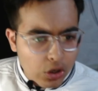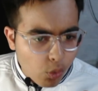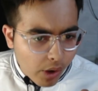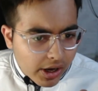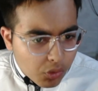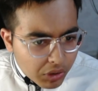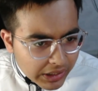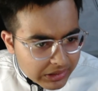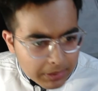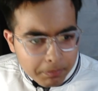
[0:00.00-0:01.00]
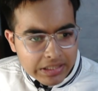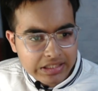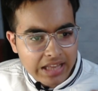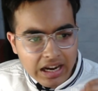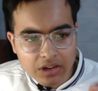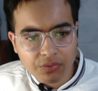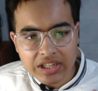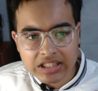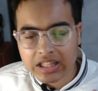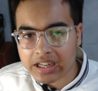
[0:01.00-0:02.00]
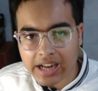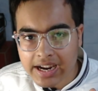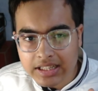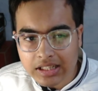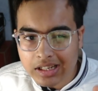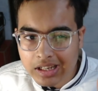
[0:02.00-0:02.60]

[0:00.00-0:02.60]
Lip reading: Well, you can simply sacrifice the knight